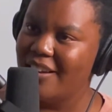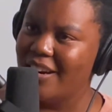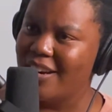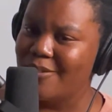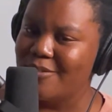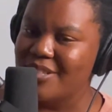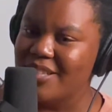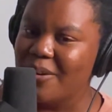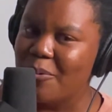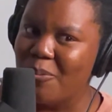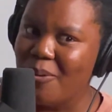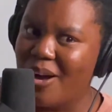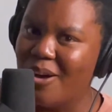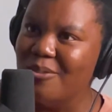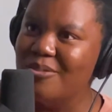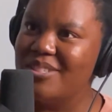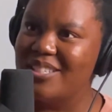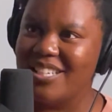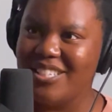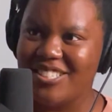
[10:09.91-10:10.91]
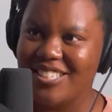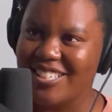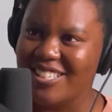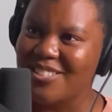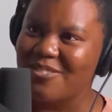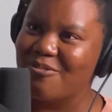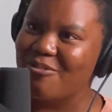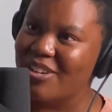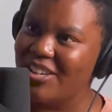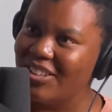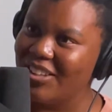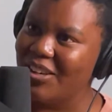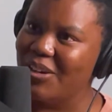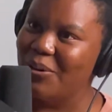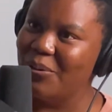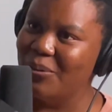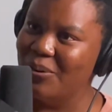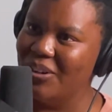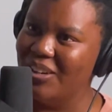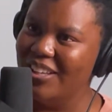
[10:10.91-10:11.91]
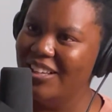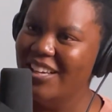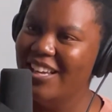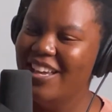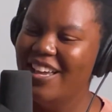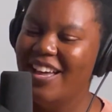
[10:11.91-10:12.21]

And I was like, whoa, teaching is really cool.